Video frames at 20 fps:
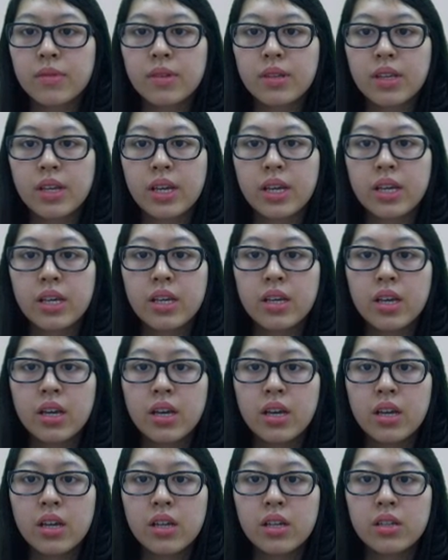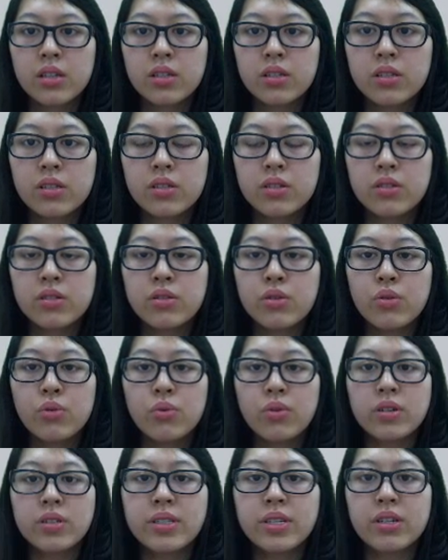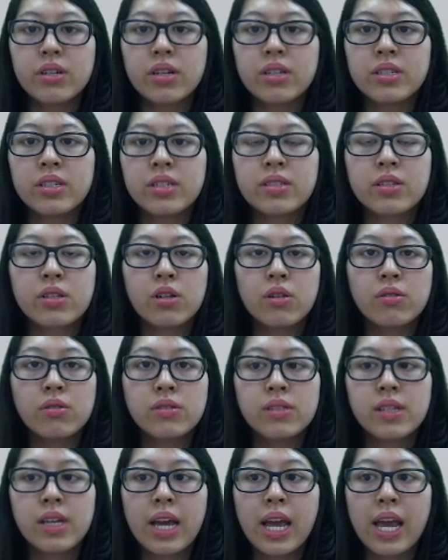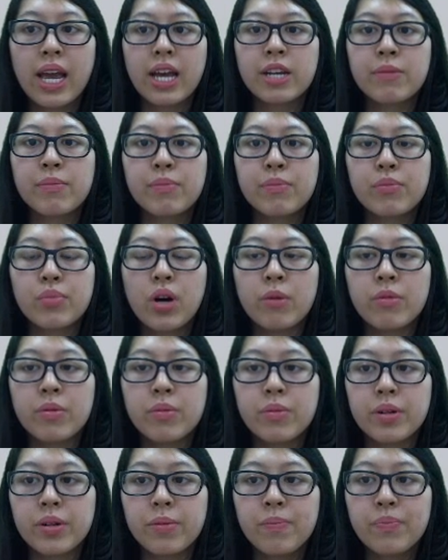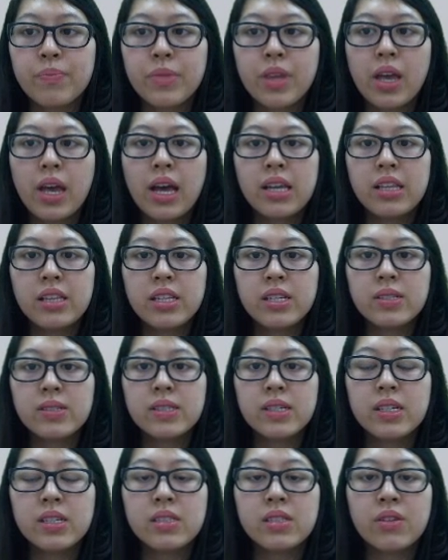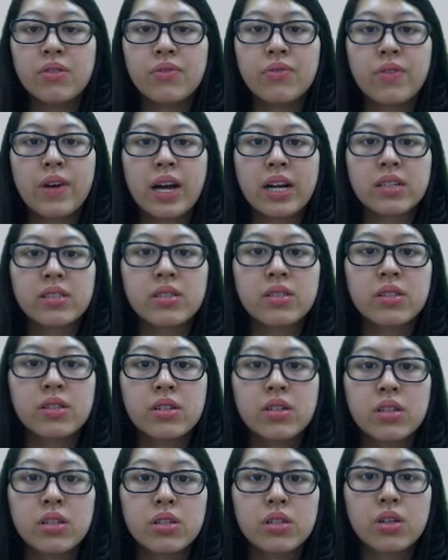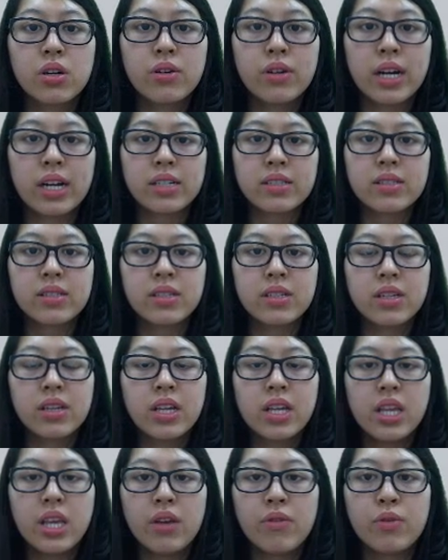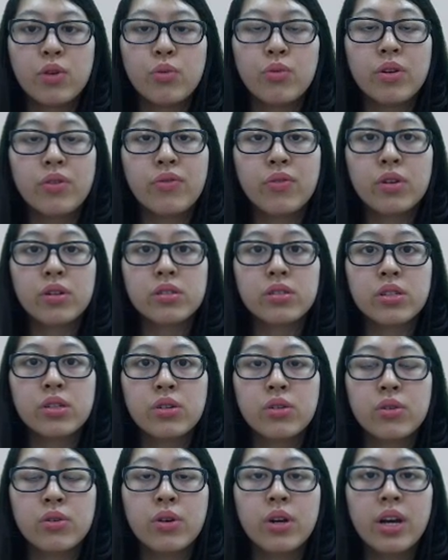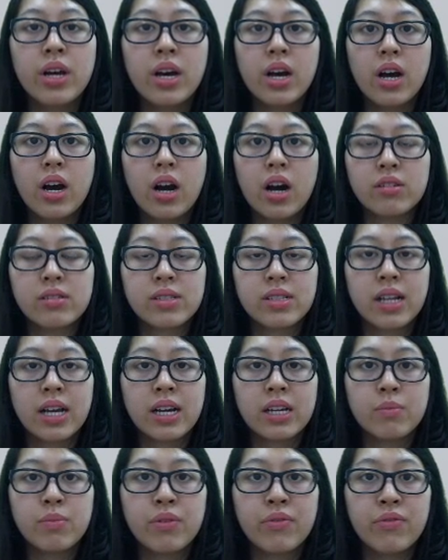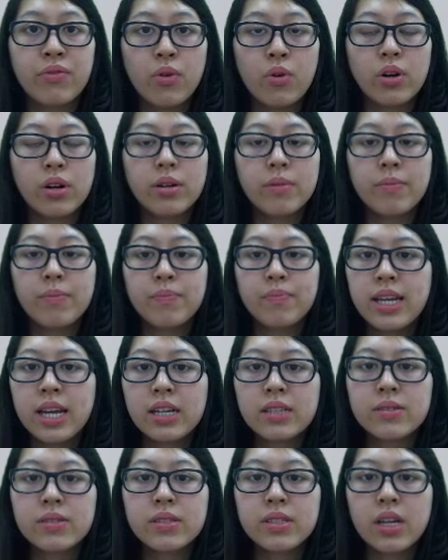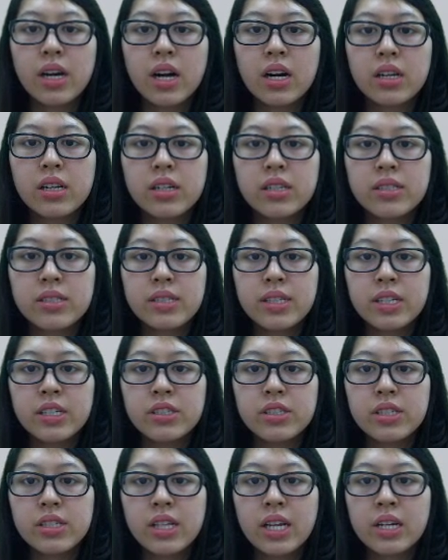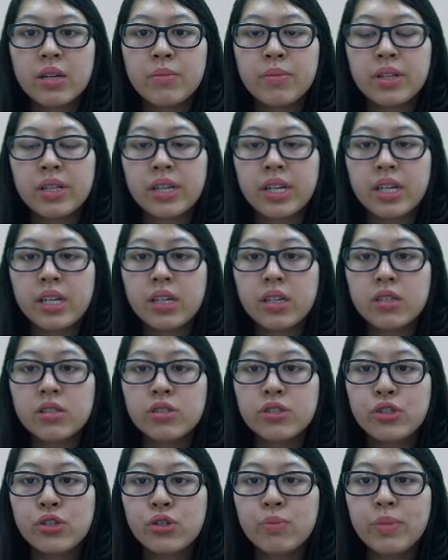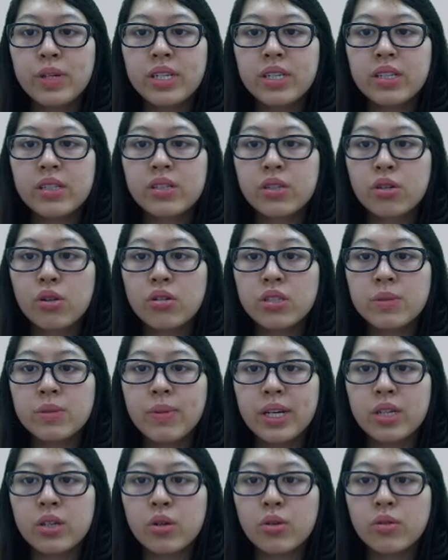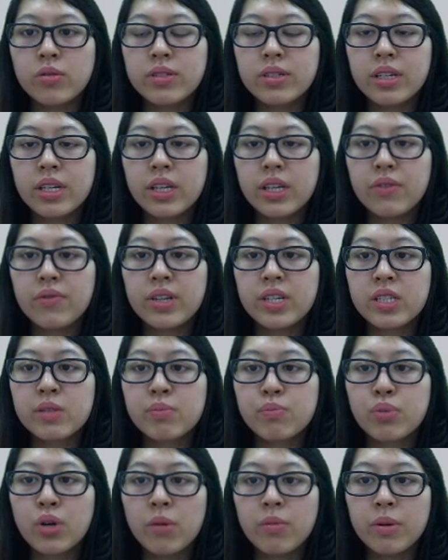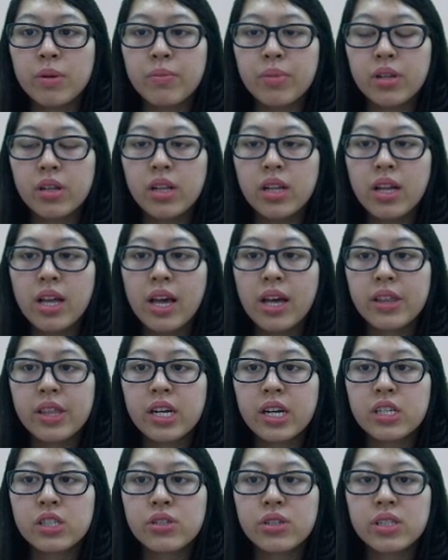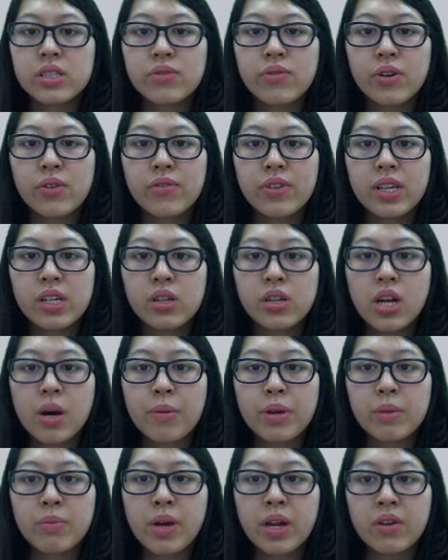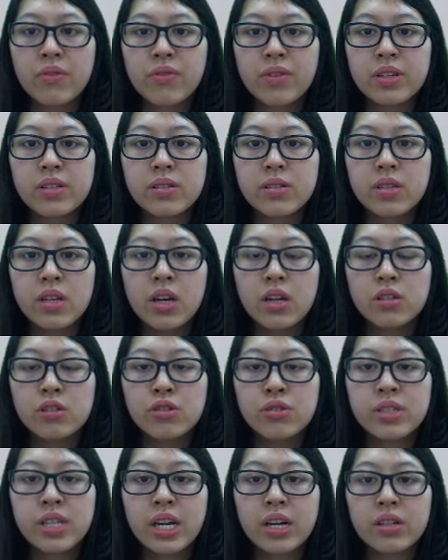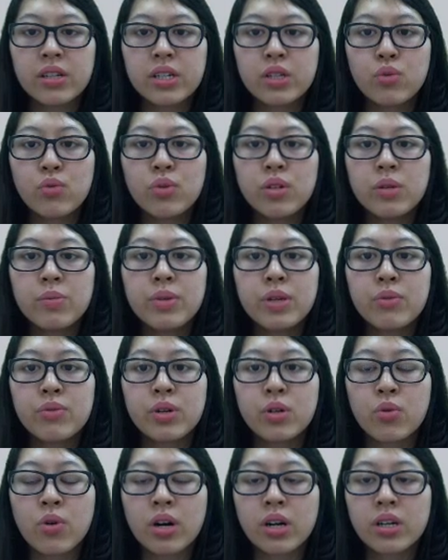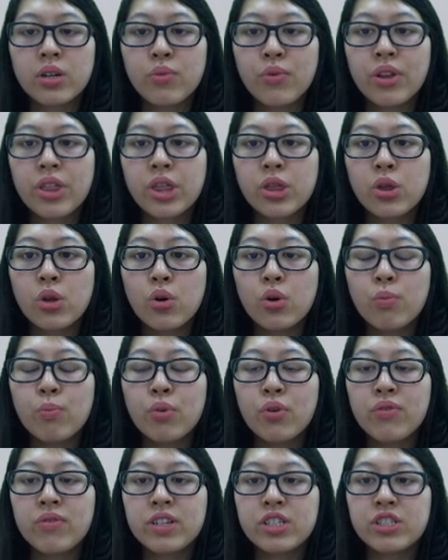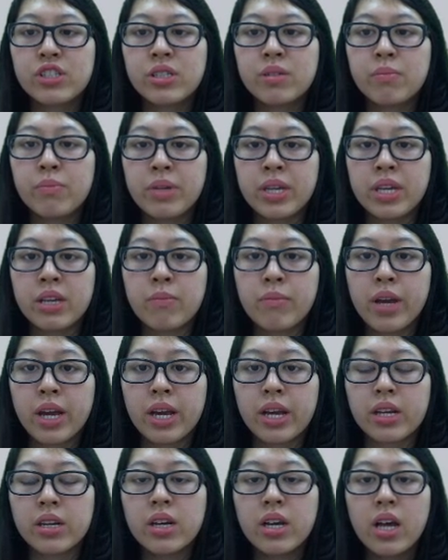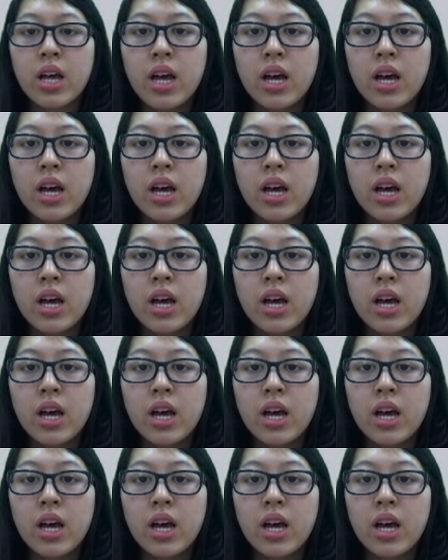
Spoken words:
Okay, two words here are disclosed and probable. This is in fact correct if you refer to our slide before. Next, a contingent liability should be disclosed by note if it is probable that a transfer of economic benefits to settle it will be required with no provision being made.